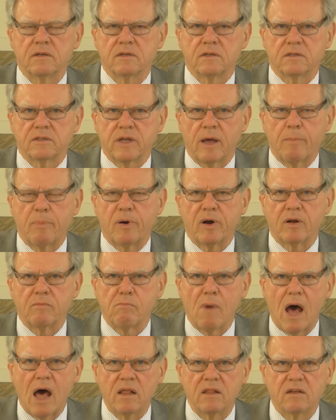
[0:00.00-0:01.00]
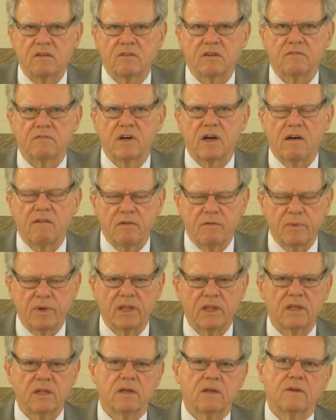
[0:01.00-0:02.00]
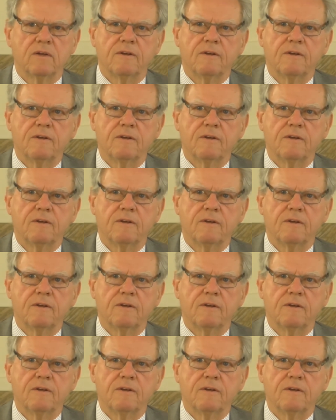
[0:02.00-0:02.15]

separate bodies of government,